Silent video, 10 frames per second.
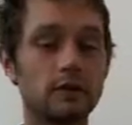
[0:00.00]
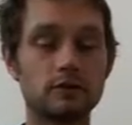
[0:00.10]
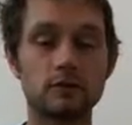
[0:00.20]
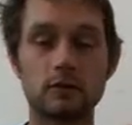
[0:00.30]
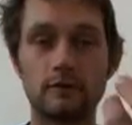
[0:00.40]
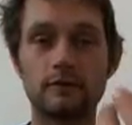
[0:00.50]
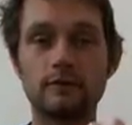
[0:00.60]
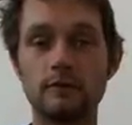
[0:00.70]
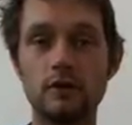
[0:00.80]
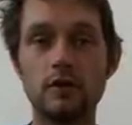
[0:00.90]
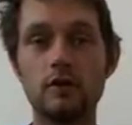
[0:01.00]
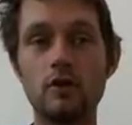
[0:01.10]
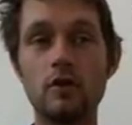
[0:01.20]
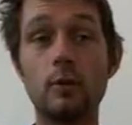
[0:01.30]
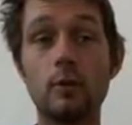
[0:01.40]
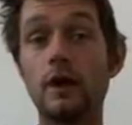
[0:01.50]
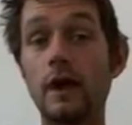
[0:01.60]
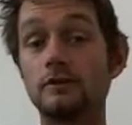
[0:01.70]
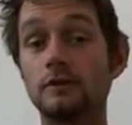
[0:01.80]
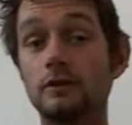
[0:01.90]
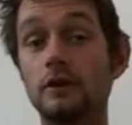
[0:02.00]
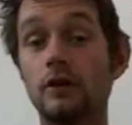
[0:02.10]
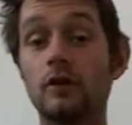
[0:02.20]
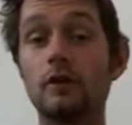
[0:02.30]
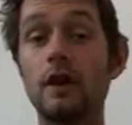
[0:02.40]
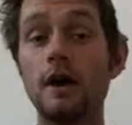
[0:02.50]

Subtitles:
sort of knowing where your hands are going to go,